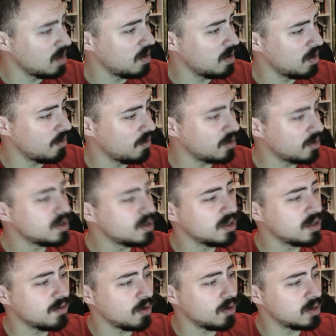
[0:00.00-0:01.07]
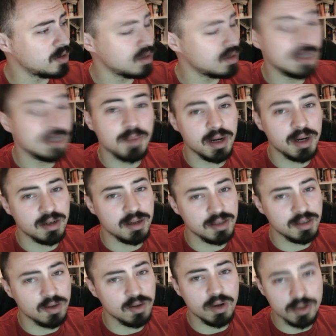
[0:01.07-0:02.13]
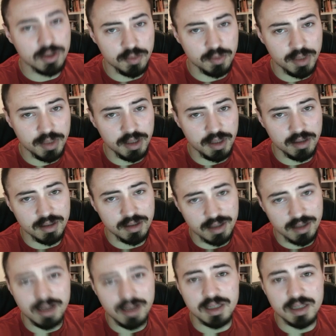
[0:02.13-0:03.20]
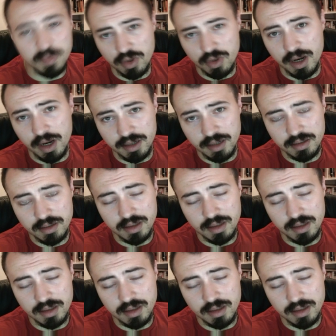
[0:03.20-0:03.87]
first things first, the spider is going to be a sprite,